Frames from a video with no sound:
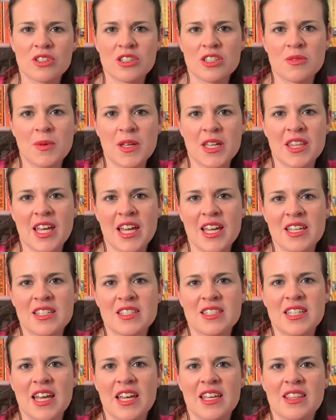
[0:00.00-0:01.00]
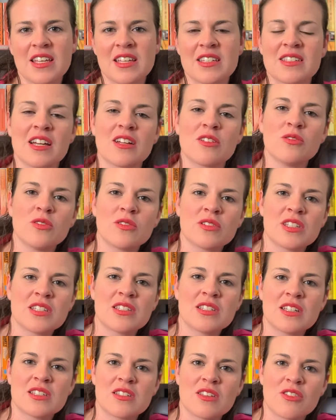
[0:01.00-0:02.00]
doctors be th- saying things like, look,
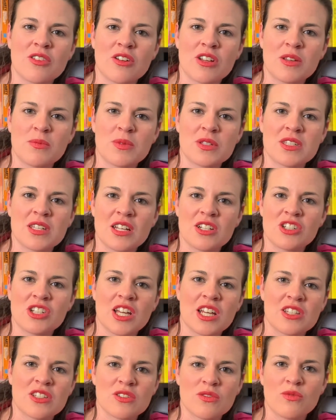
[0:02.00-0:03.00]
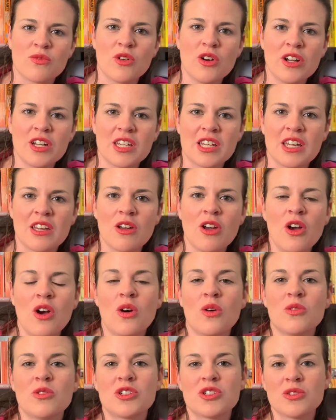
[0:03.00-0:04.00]
this has a 30% chance of working,
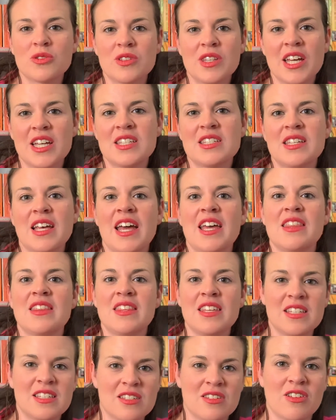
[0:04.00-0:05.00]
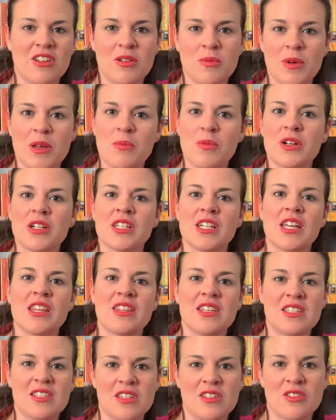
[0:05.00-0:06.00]
or should they say, this is going to be
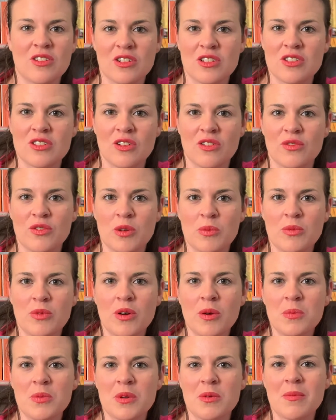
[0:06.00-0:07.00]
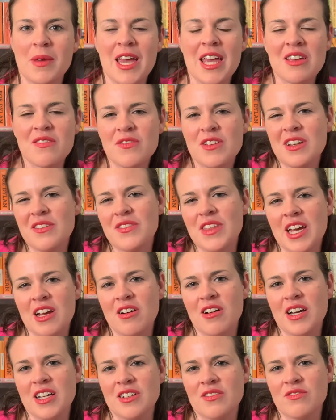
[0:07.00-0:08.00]
brilliant, this is going to solve your problem, even if they're
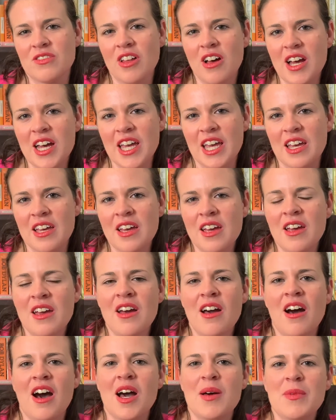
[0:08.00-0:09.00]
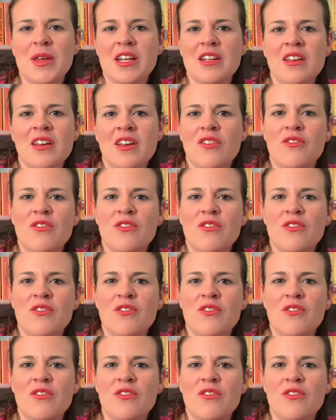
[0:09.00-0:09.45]
kind of lying? I mean,